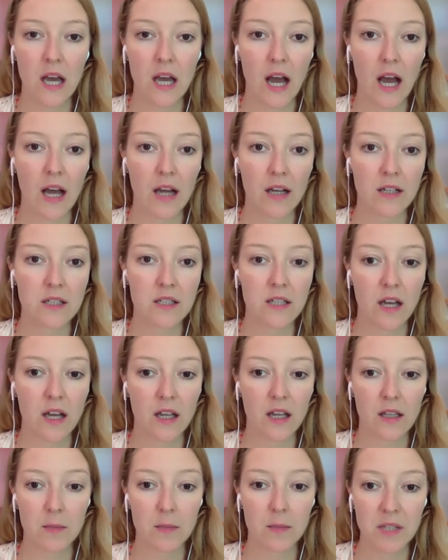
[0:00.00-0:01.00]
and
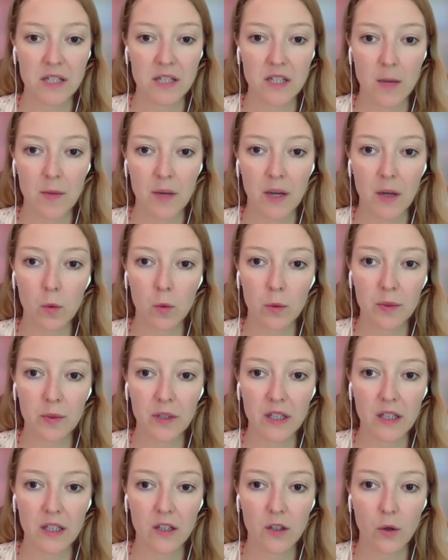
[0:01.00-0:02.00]
in the meantime I will
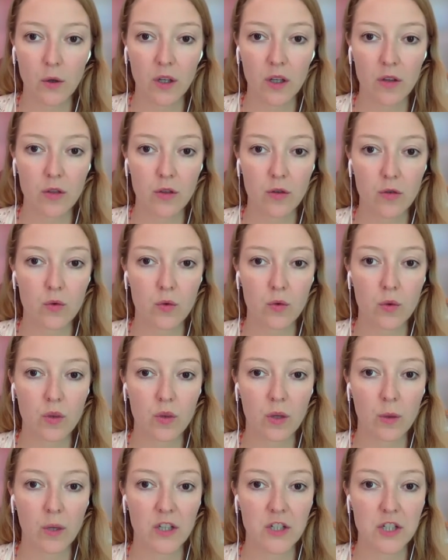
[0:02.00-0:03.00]
be going through
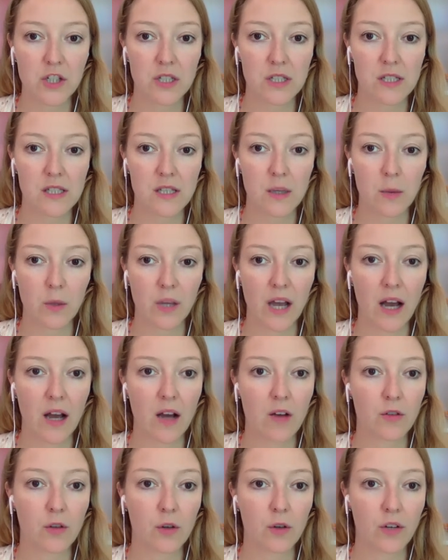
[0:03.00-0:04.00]
the questions that we
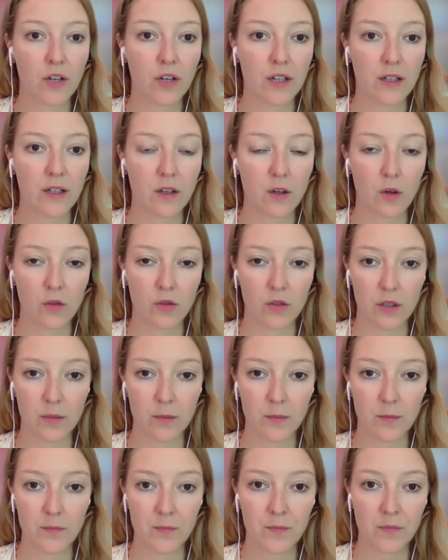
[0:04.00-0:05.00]
have already over